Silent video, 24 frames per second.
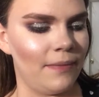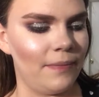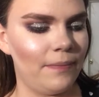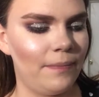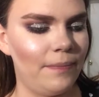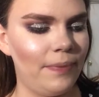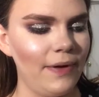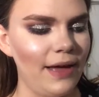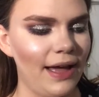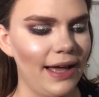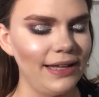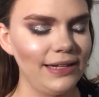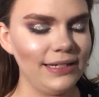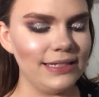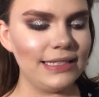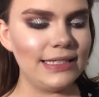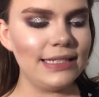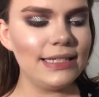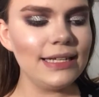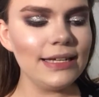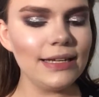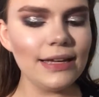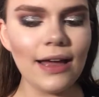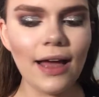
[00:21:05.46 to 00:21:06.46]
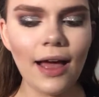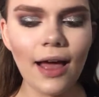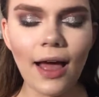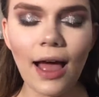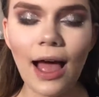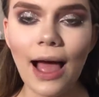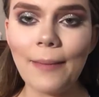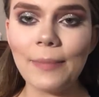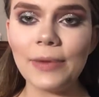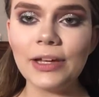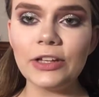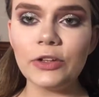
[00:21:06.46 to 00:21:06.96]
But
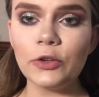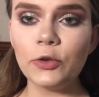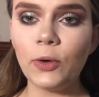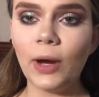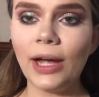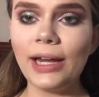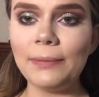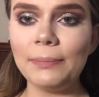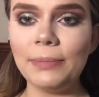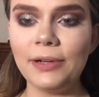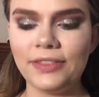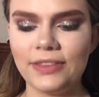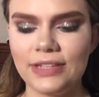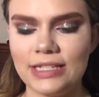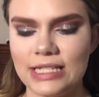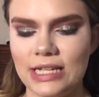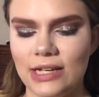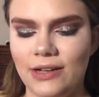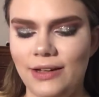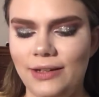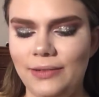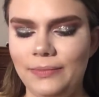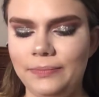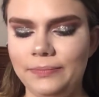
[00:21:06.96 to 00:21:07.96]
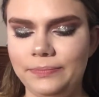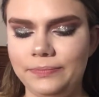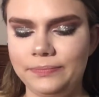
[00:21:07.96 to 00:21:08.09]
I'm going to try to put these on.